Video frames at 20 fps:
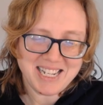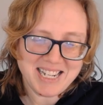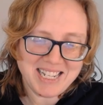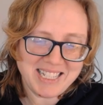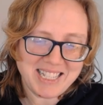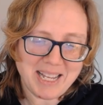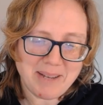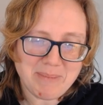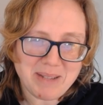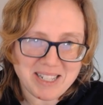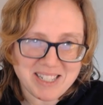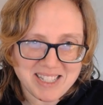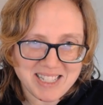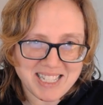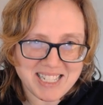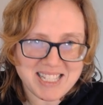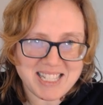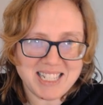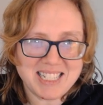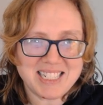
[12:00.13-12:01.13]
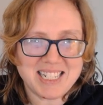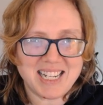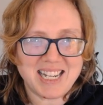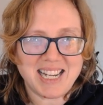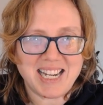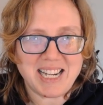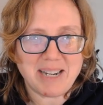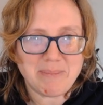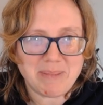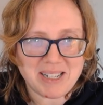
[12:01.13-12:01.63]
That makes this a
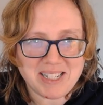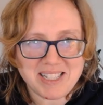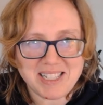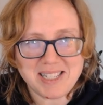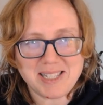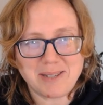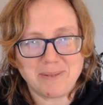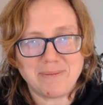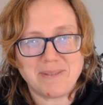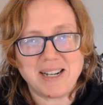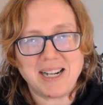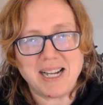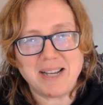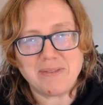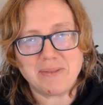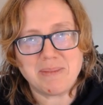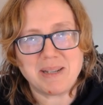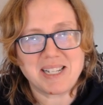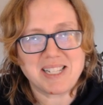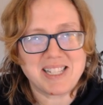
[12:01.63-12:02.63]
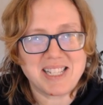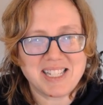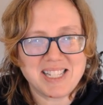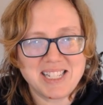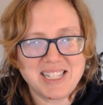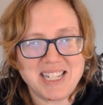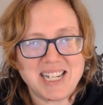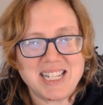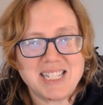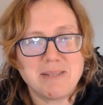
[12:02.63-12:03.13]
9. It makes this a 5. It makes this a
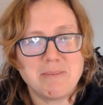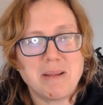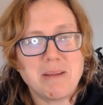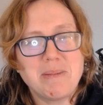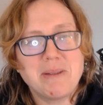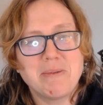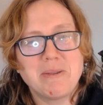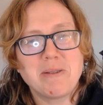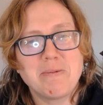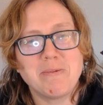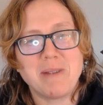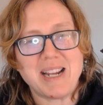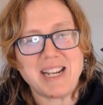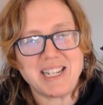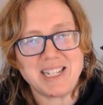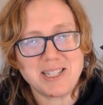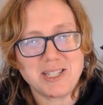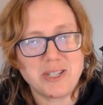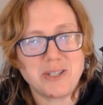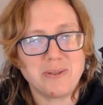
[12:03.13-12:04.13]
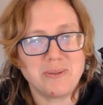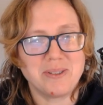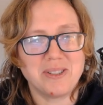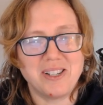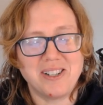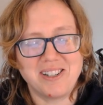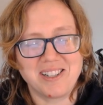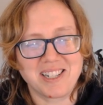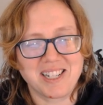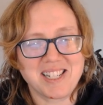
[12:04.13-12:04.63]
9. And maybe we waited too
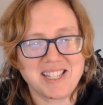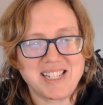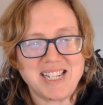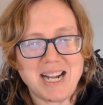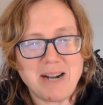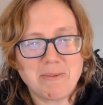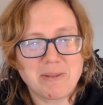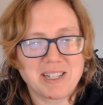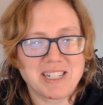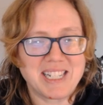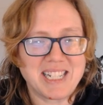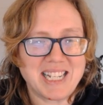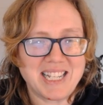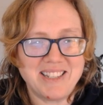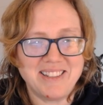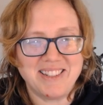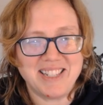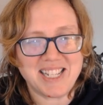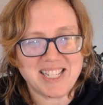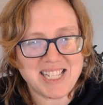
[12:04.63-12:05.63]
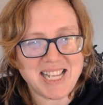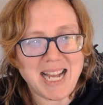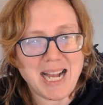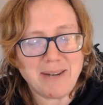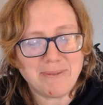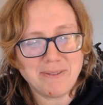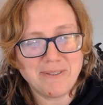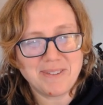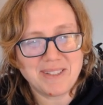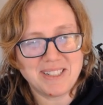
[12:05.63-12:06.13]
long because now we're going to get this
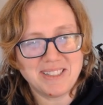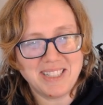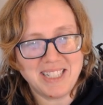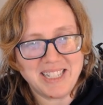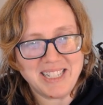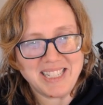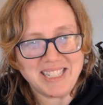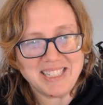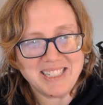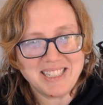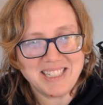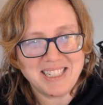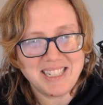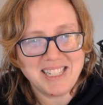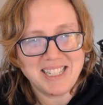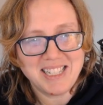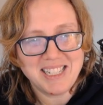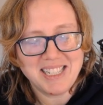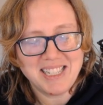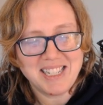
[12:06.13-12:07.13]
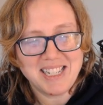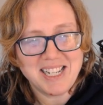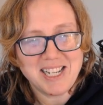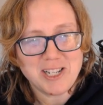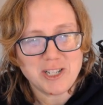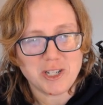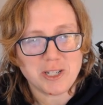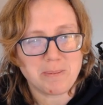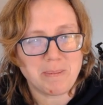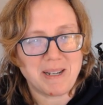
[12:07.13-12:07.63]
half of the line
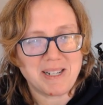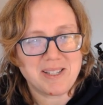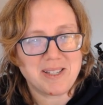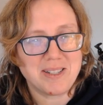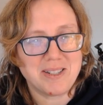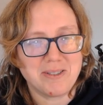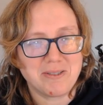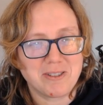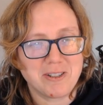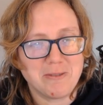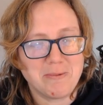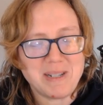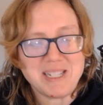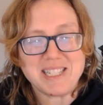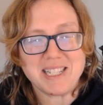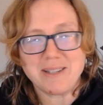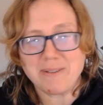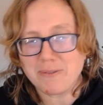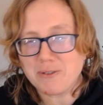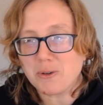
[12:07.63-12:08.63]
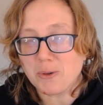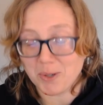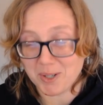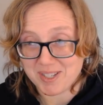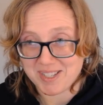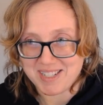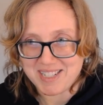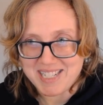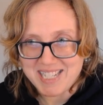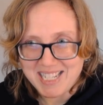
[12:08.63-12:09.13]
just by Sudoku. We did, of course,
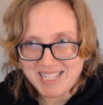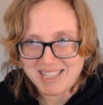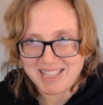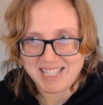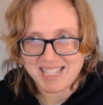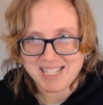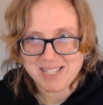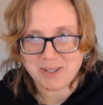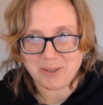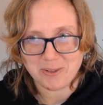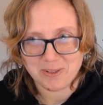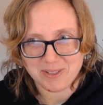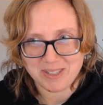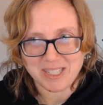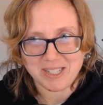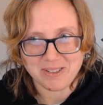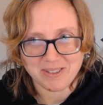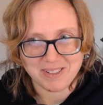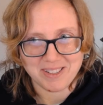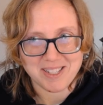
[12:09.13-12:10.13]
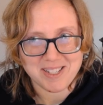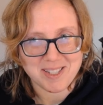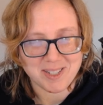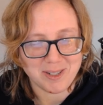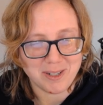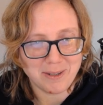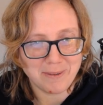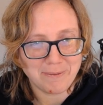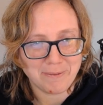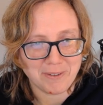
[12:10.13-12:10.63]
need this earlier in the
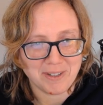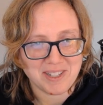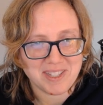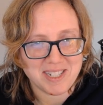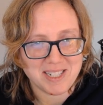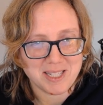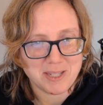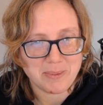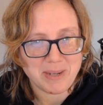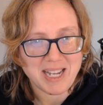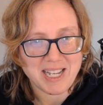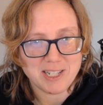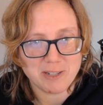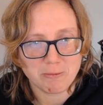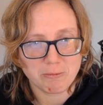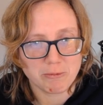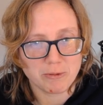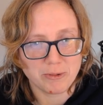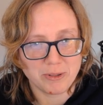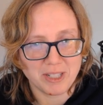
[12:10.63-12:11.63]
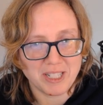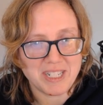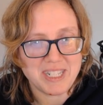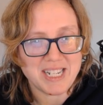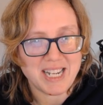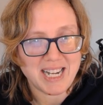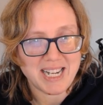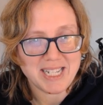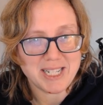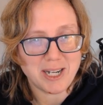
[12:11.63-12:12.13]
solve. For instance, we had to rule a
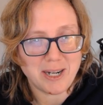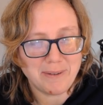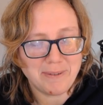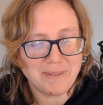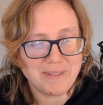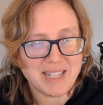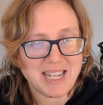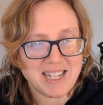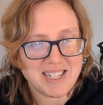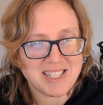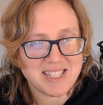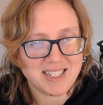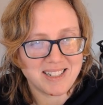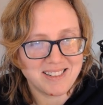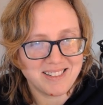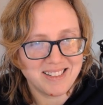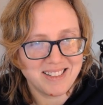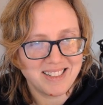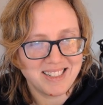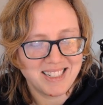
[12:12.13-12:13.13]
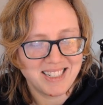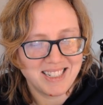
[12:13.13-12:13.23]
9 off of that cell.